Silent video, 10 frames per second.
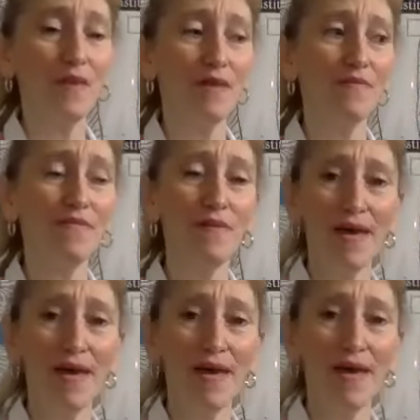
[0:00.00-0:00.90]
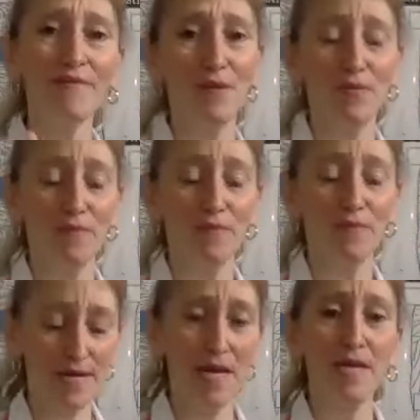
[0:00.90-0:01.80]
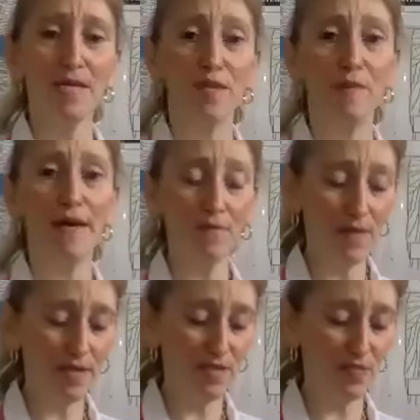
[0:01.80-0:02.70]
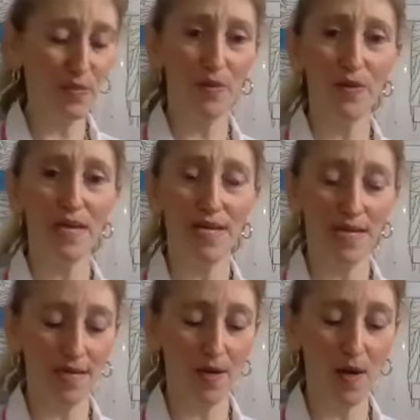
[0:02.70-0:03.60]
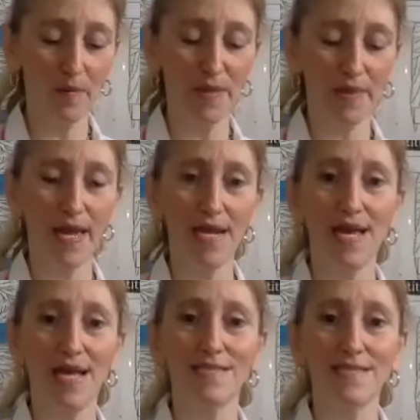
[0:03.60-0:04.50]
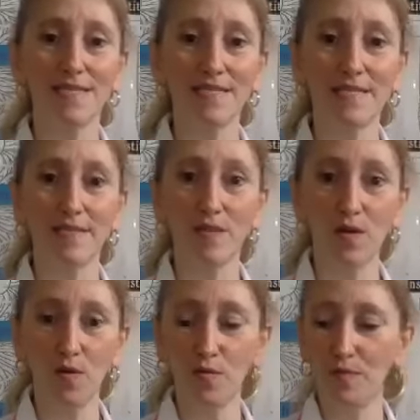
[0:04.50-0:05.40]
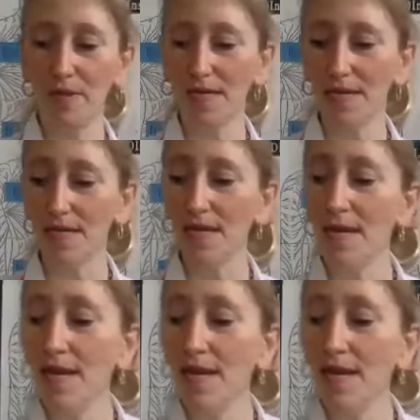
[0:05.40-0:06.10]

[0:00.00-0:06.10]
if you haven't already, you might want to explore getting a garment that has the silicone beading.